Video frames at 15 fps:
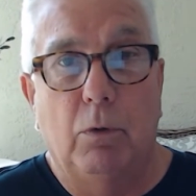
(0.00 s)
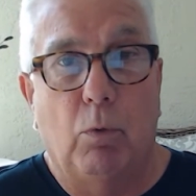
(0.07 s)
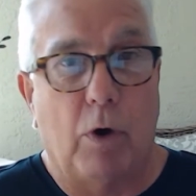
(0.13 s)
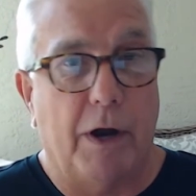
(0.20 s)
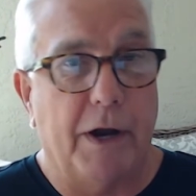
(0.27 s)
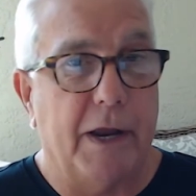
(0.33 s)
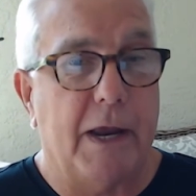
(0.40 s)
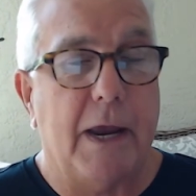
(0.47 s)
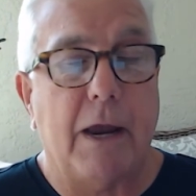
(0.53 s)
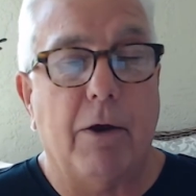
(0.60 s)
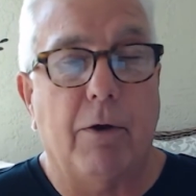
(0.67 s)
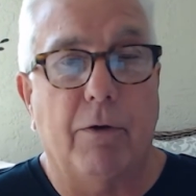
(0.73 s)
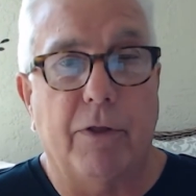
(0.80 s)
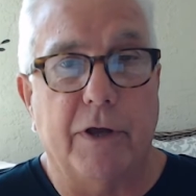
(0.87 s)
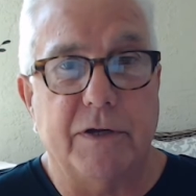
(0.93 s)
want to
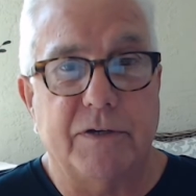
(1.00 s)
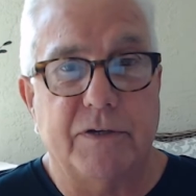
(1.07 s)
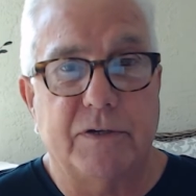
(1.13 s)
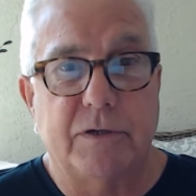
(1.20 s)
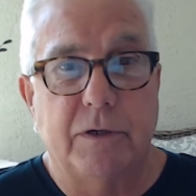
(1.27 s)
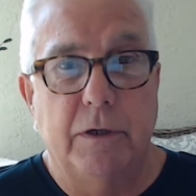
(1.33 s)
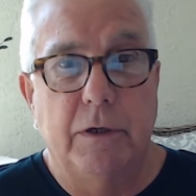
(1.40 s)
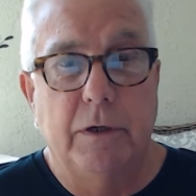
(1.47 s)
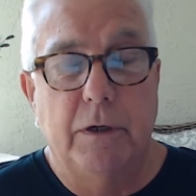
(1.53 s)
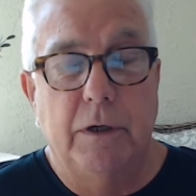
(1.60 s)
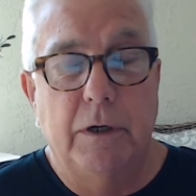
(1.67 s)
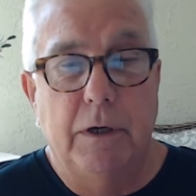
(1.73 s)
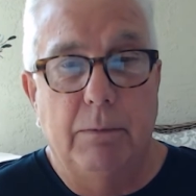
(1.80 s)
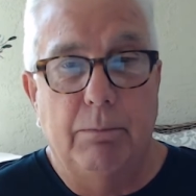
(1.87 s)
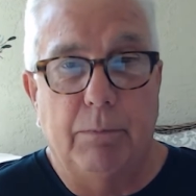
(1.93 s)
hear this,
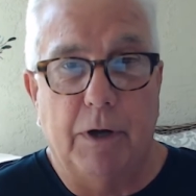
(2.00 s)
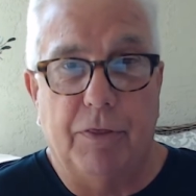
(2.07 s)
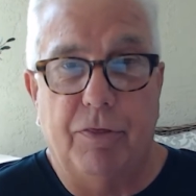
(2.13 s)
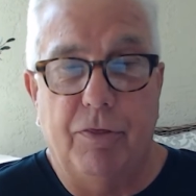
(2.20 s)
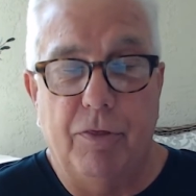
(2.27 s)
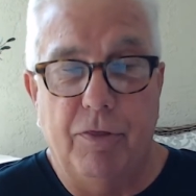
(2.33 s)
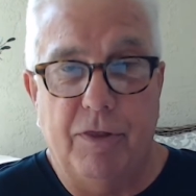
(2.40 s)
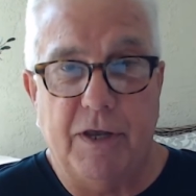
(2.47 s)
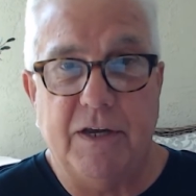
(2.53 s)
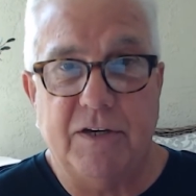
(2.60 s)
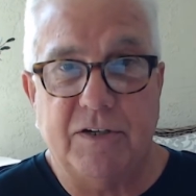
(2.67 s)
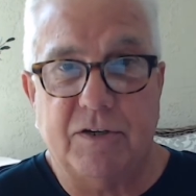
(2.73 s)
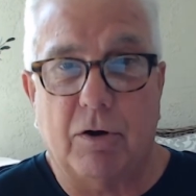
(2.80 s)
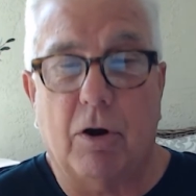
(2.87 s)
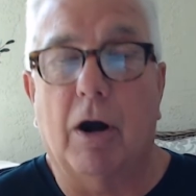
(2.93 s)
but
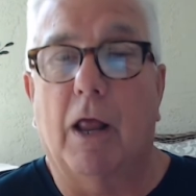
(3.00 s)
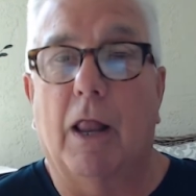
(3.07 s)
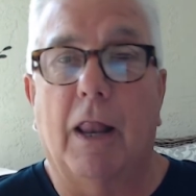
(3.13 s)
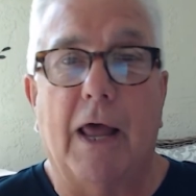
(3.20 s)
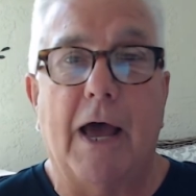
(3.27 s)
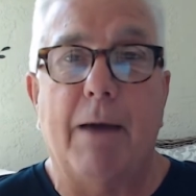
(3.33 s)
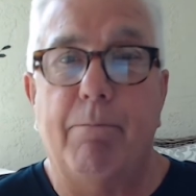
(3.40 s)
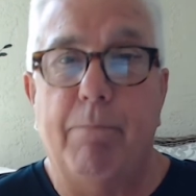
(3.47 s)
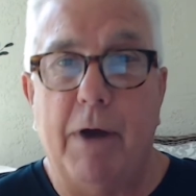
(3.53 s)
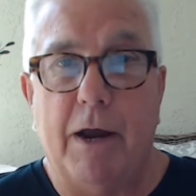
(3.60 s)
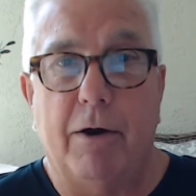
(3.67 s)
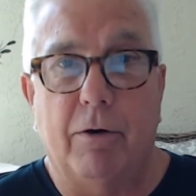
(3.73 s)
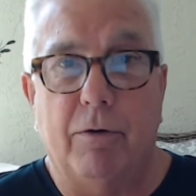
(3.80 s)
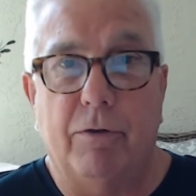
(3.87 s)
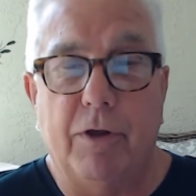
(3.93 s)
these are a lot
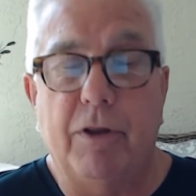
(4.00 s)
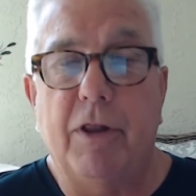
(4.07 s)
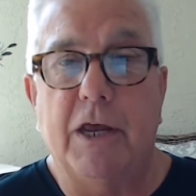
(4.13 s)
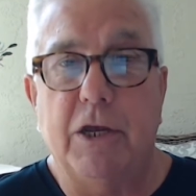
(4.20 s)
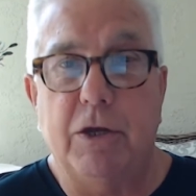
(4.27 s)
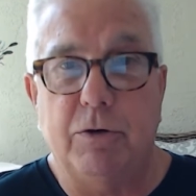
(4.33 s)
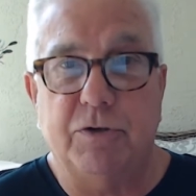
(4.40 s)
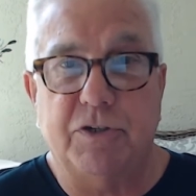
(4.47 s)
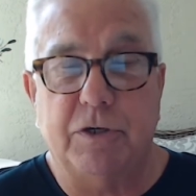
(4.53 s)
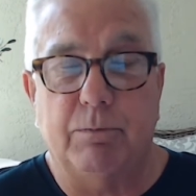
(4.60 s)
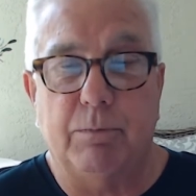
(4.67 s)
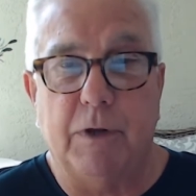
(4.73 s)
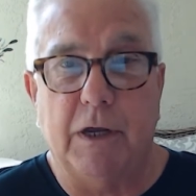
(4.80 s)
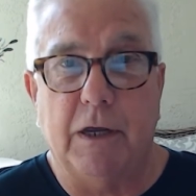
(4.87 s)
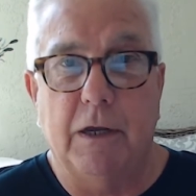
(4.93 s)
better than they used to
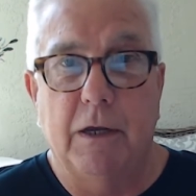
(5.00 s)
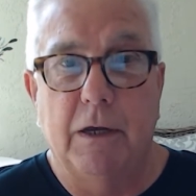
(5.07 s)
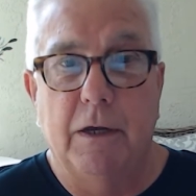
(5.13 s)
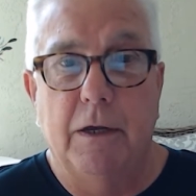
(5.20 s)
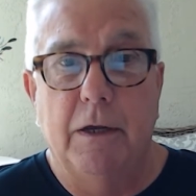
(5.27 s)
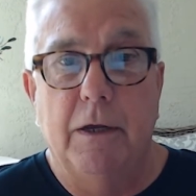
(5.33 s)
be